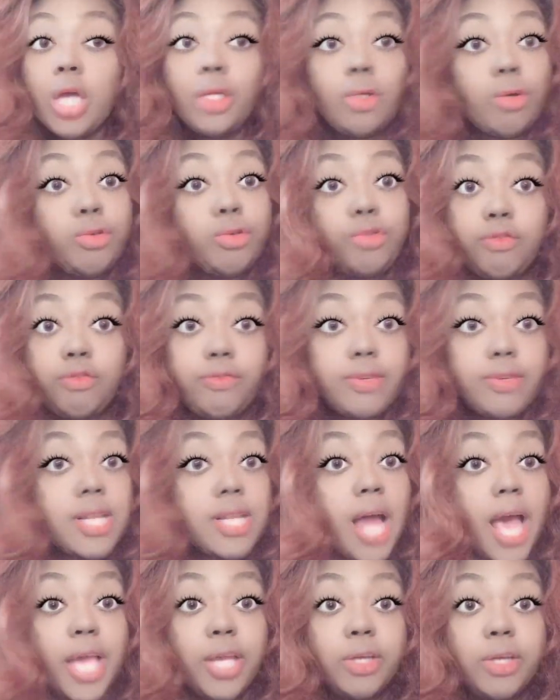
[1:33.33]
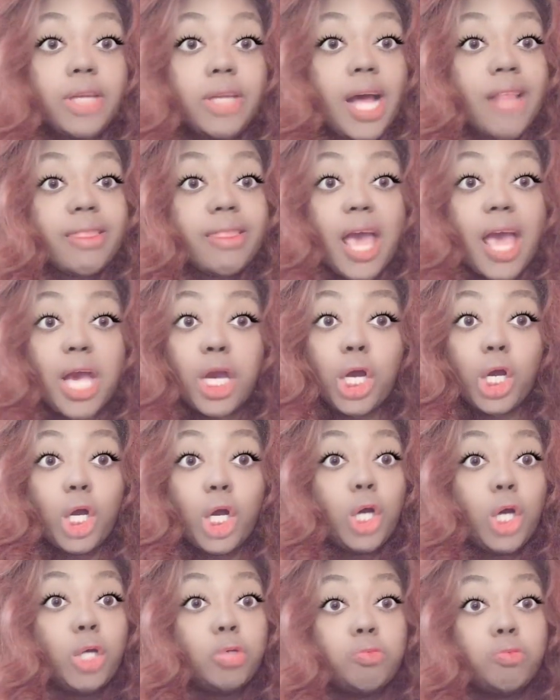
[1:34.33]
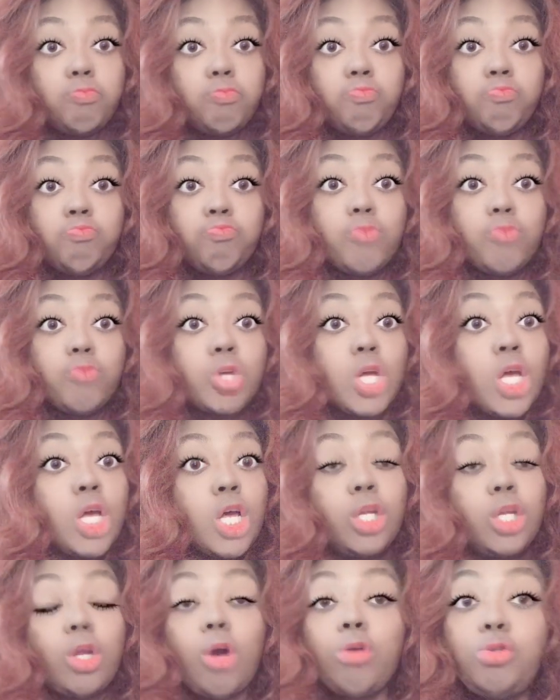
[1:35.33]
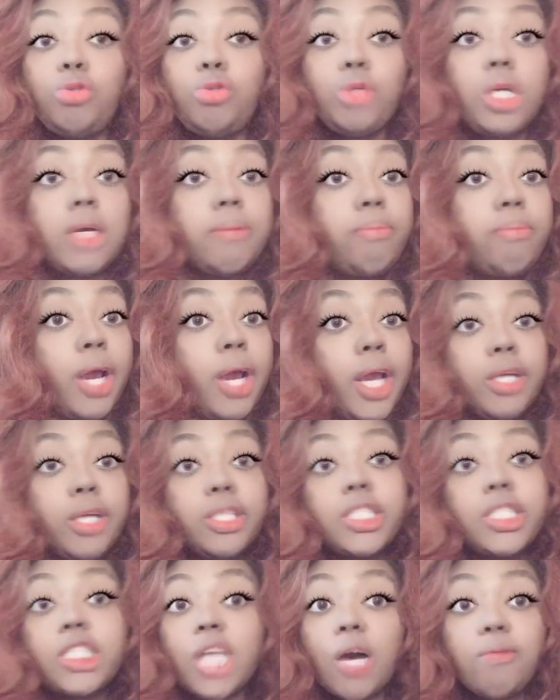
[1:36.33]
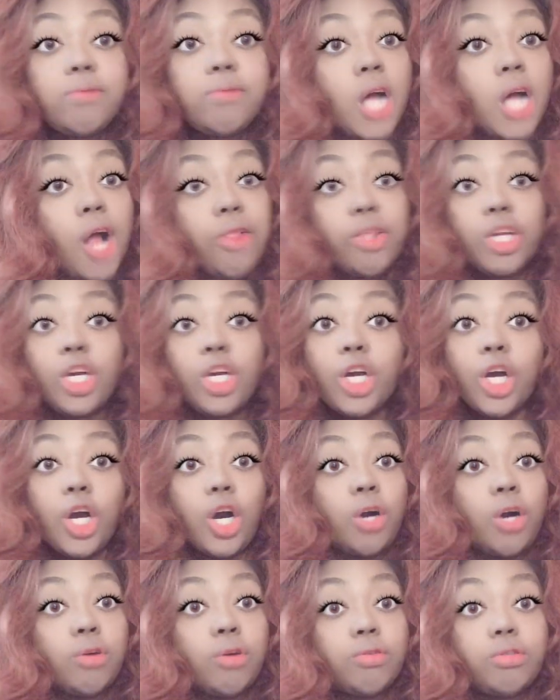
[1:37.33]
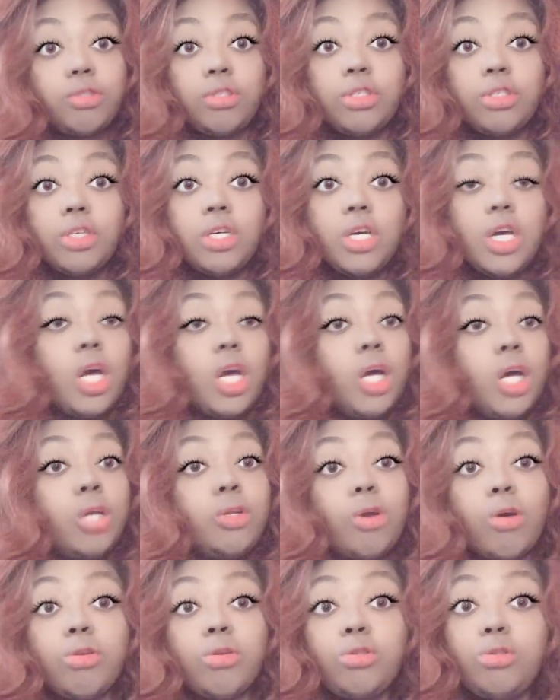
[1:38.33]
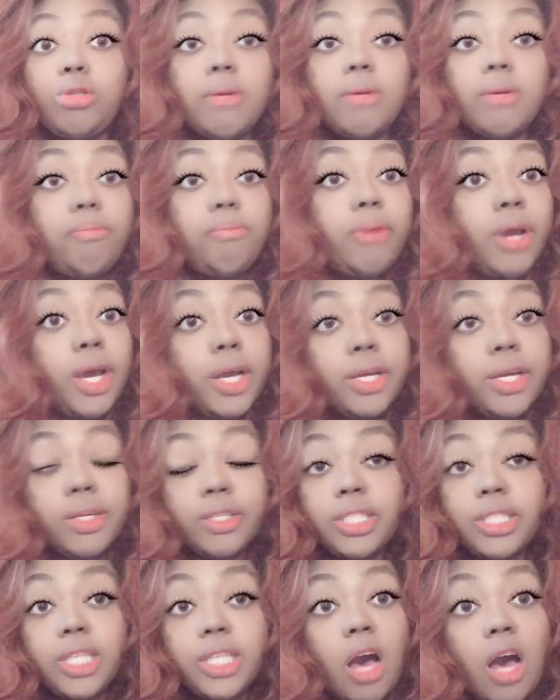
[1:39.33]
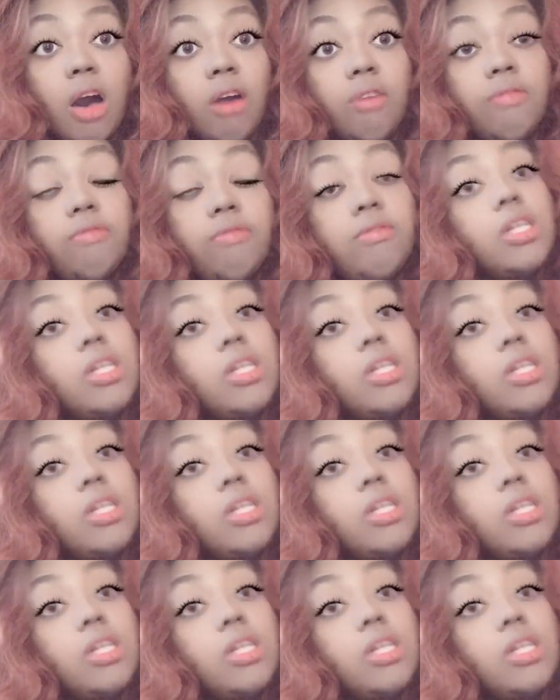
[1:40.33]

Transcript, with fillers: Don't you feel like you're not that girl. Don't you compare yourself to other girls. Don't you compare yourself.